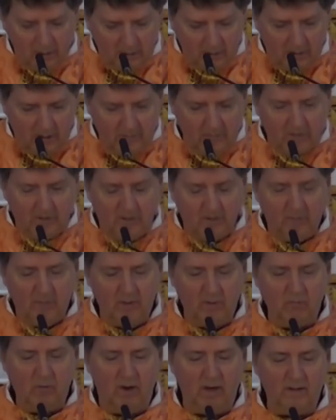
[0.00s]
Give it to
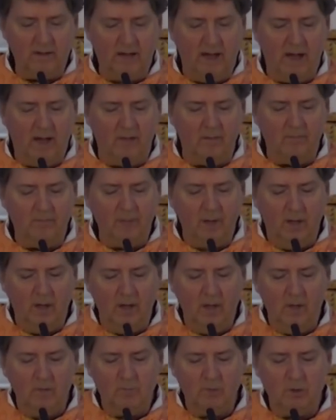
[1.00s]
me right now.
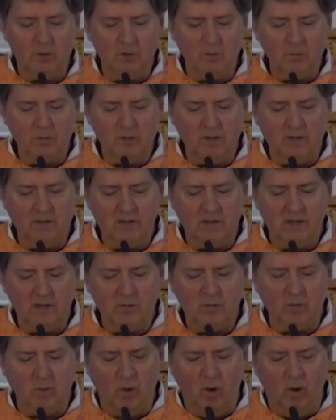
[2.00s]
Bishop Sheen says we're